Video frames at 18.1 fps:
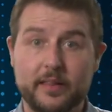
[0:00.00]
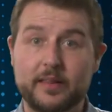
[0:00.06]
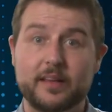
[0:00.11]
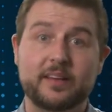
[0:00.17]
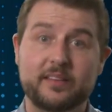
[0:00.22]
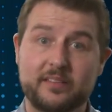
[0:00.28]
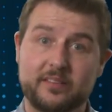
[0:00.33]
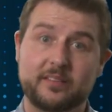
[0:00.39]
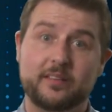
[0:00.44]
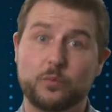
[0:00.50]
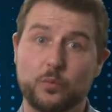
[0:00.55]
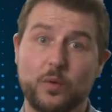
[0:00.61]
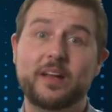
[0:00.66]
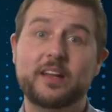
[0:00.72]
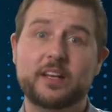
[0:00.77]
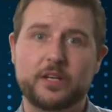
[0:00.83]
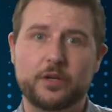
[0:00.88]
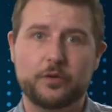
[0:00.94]
these
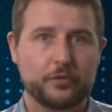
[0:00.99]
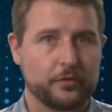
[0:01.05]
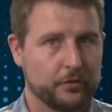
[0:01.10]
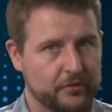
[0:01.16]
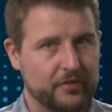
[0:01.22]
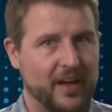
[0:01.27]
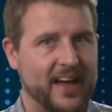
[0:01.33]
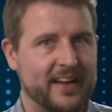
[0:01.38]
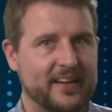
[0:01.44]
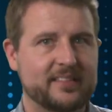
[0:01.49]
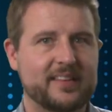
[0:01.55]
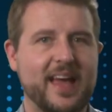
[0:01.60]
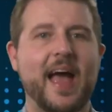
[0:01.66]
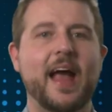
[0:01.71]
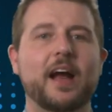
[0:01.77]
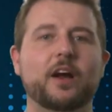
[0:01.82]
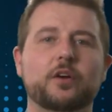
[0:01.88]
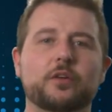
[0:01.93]
Reddit users and
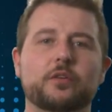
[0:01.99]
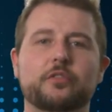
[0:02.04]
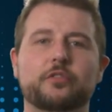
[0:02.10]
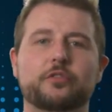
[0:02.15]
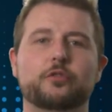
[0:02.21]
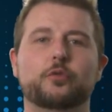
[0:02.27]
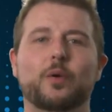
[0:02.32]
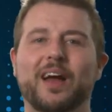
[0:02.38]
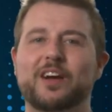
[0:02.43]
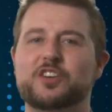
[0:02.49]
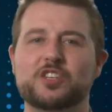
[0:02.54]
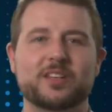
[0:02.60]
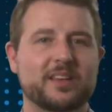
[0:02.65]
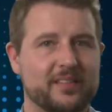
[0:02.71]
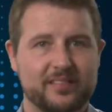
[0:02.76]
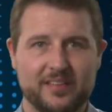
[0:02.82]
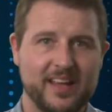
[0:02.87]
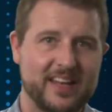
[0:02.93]
attackers to
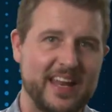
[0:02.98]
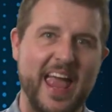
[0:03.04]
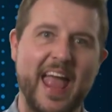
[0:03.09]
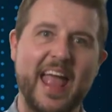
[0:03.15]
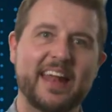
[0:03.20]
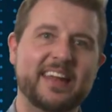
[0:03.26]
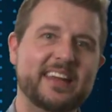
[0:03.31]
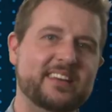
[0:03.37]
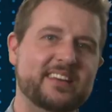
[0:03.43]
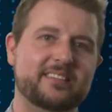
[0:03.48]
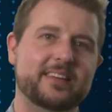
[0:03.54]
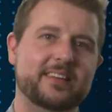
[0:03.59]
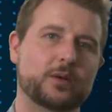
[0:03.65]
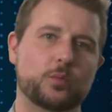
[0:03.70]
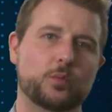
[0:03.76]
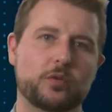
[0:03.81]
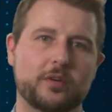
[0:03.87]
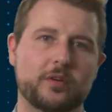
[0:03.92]
actually send any
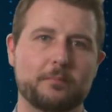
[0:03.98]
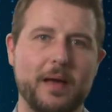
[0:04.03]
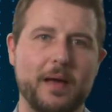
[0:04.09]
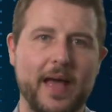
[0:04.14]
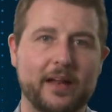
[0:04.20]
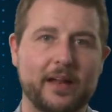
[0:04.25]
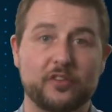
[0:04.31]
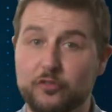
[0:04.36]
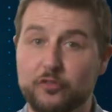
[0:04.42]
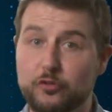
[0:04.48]
SQL command